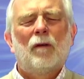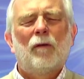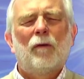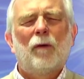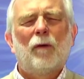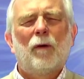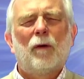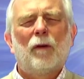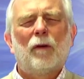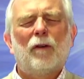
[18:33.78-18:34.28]

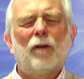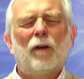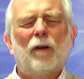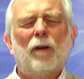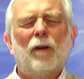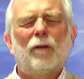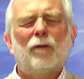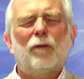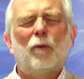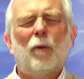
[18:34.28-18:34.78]
For,
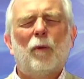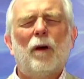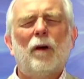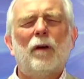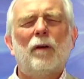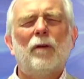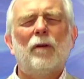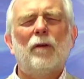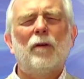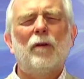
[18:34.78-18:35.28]
dearest
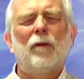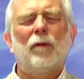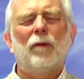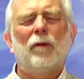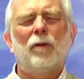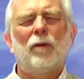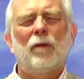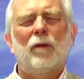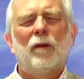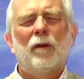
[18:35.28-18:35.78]

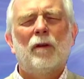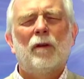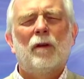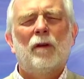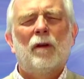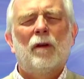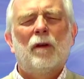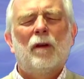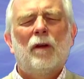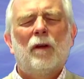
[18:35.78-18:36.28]
ones,
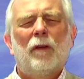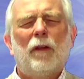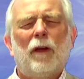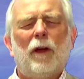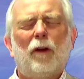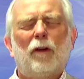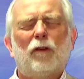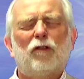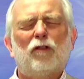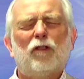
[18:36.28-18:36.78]

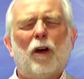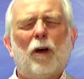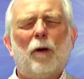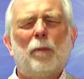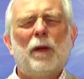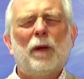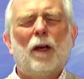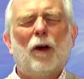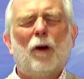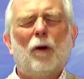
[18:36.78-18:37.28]
there shall
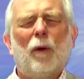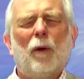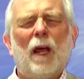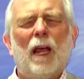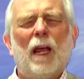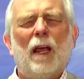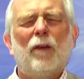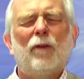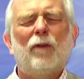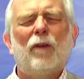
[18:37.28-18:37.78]
be a
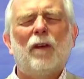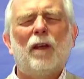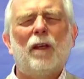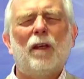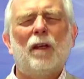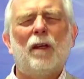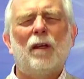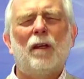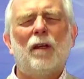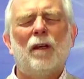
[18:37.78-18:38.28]

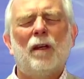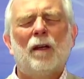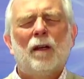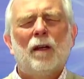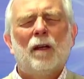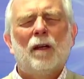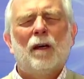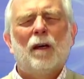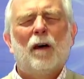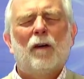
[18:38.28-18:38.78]
raising
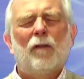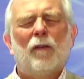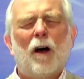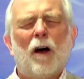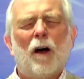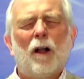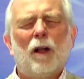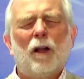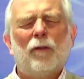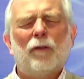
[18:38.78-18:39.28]
of
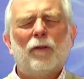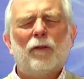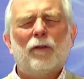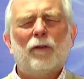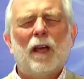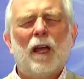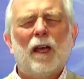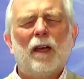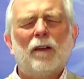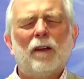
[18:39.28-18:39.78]
all of
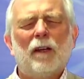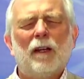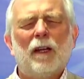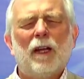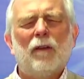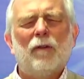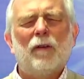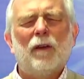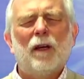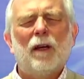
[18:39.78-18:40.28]

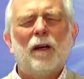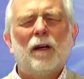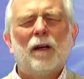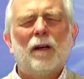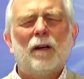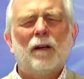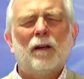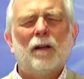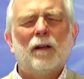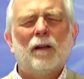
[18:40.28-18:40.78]

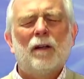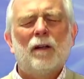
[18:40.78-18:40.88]
Scandinavia